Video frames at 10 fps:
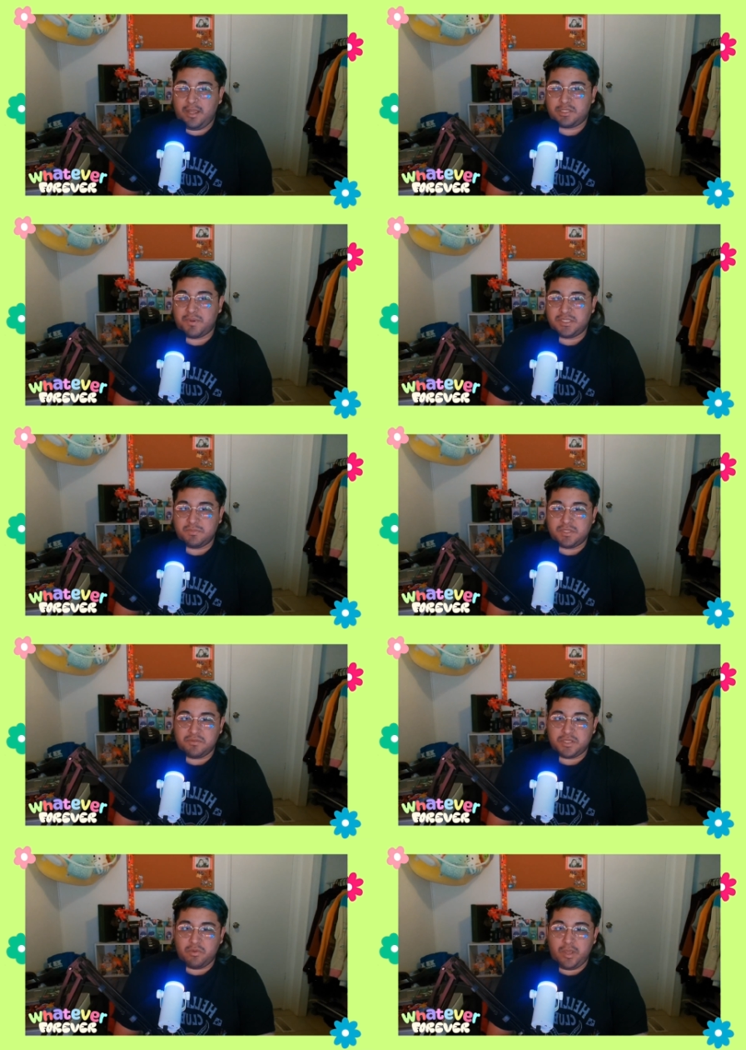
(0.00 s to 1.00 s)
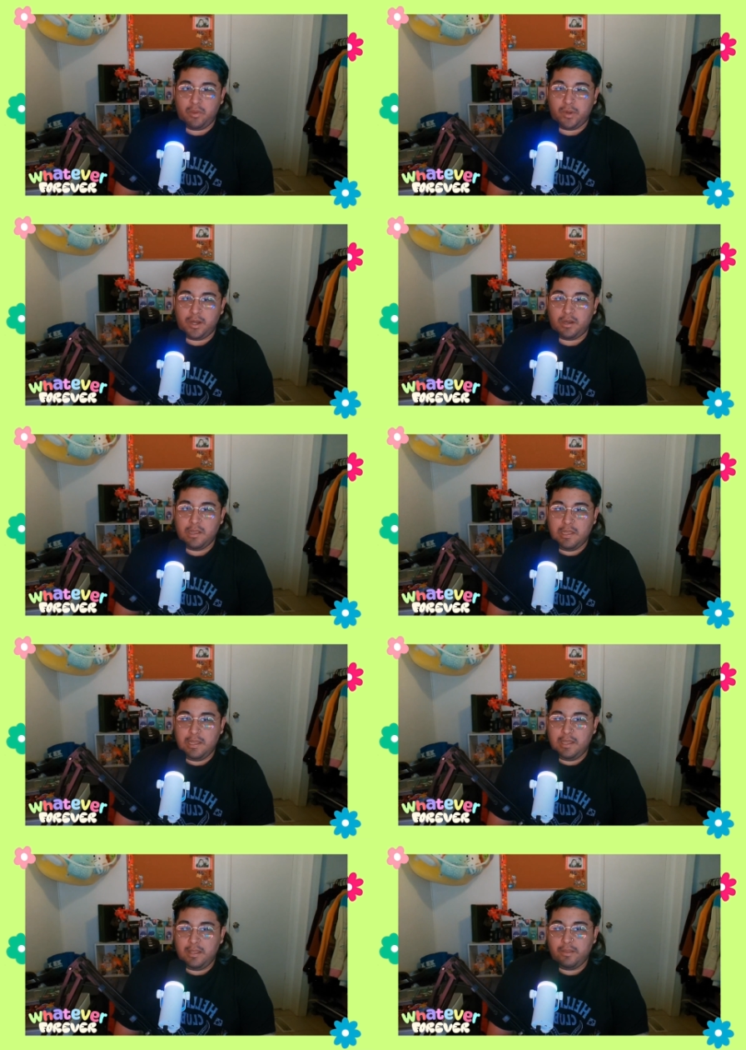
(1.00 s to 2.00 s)
Express themselves in a way where
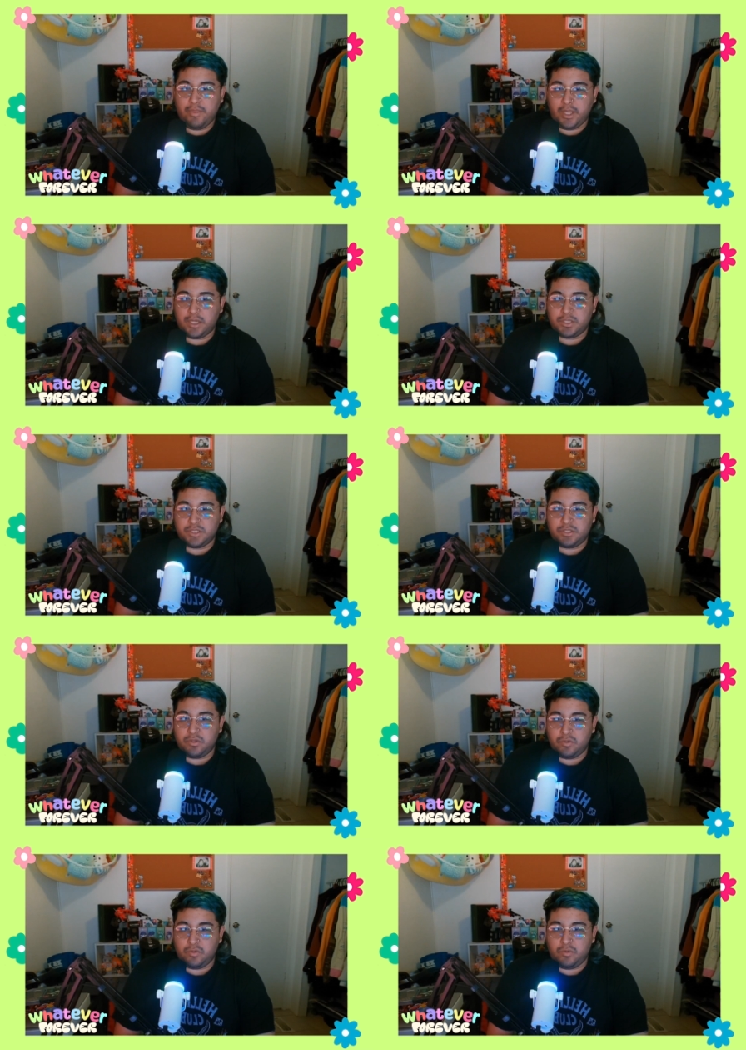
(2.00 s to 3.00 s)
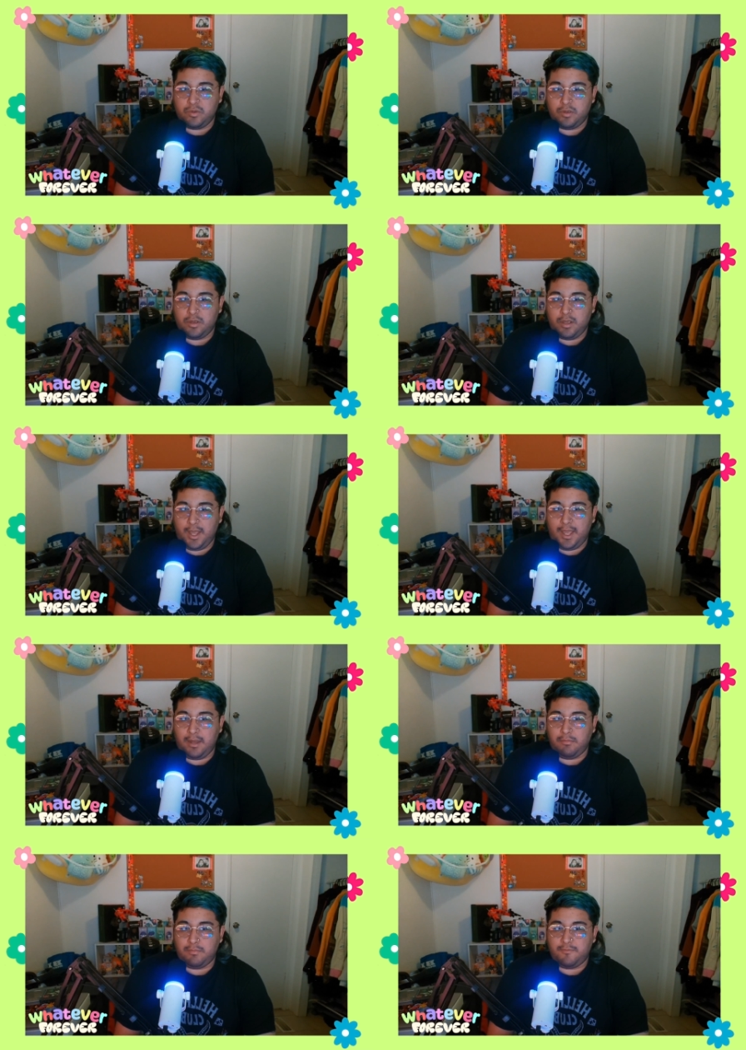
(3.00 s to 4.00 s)
they could just do
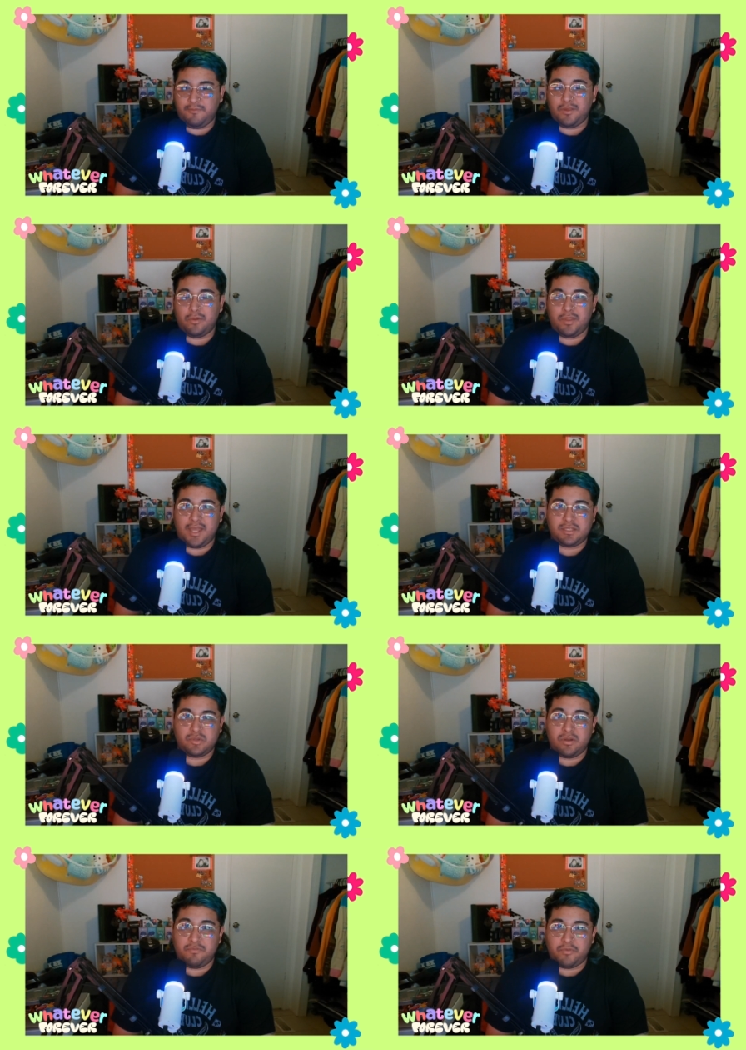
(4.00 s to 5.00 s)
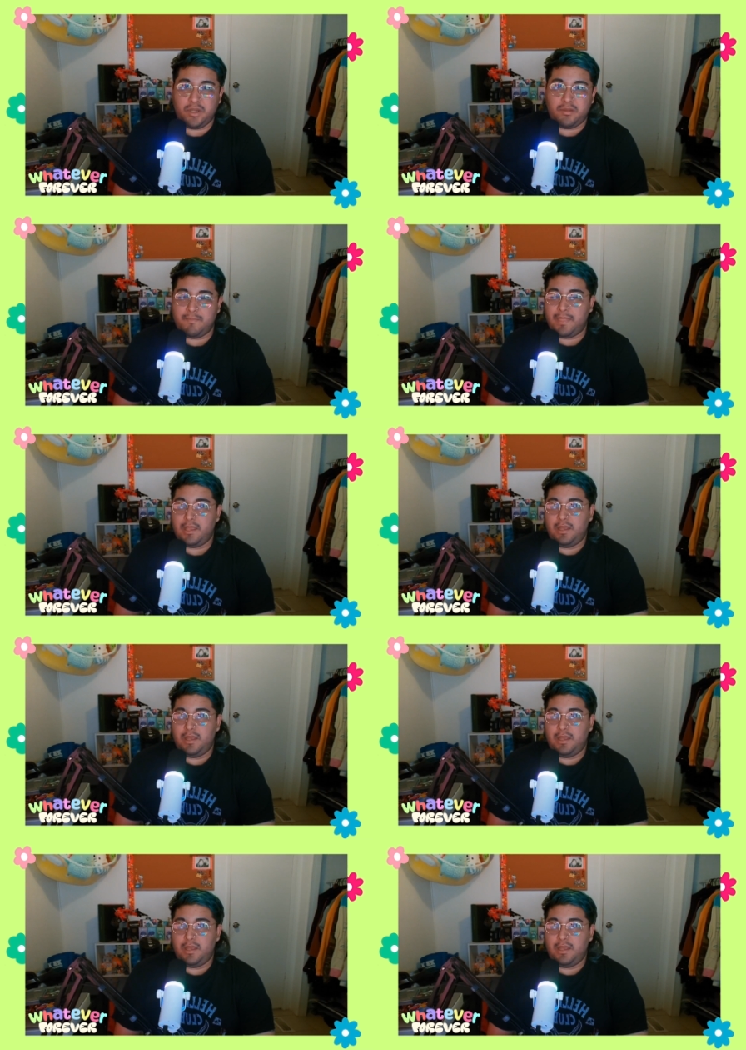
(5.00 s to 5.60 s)
and feel that sort of freedom